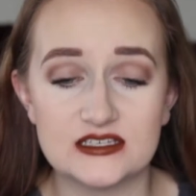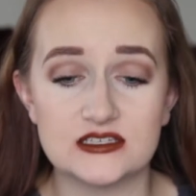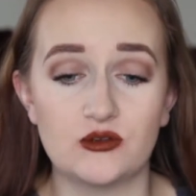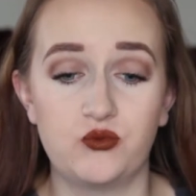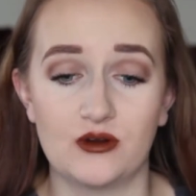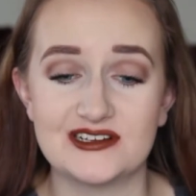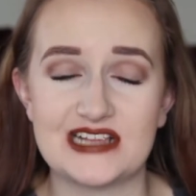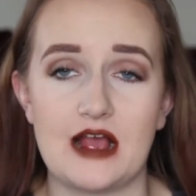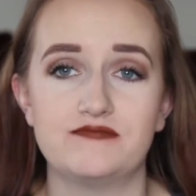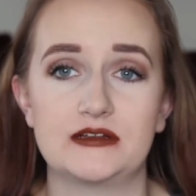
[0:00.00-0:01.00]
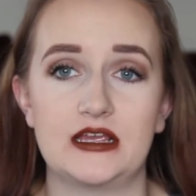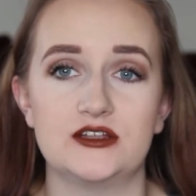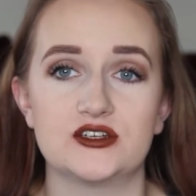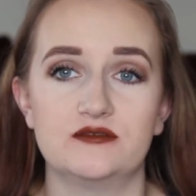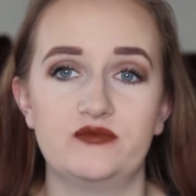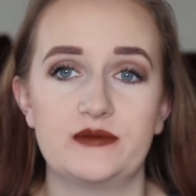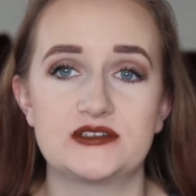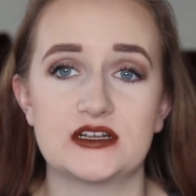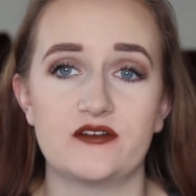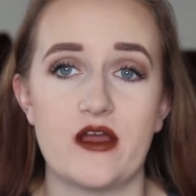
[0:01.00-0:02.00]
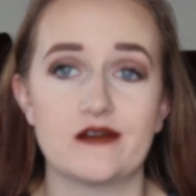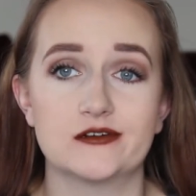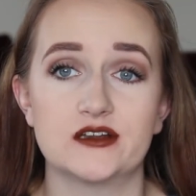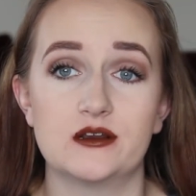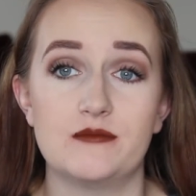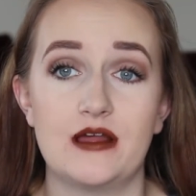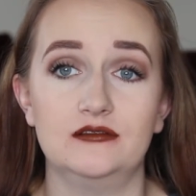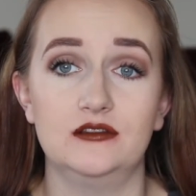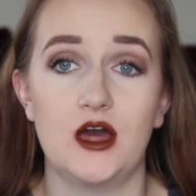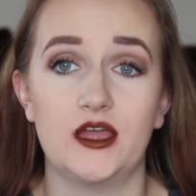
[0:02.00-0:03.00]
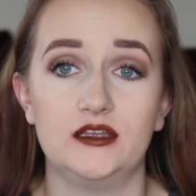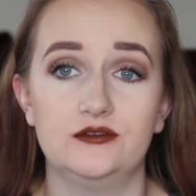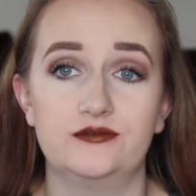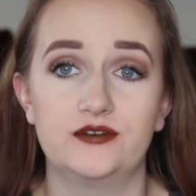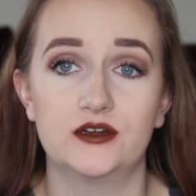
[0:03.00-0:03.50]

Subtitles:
is the worst application of lipstick I've ever done in my life.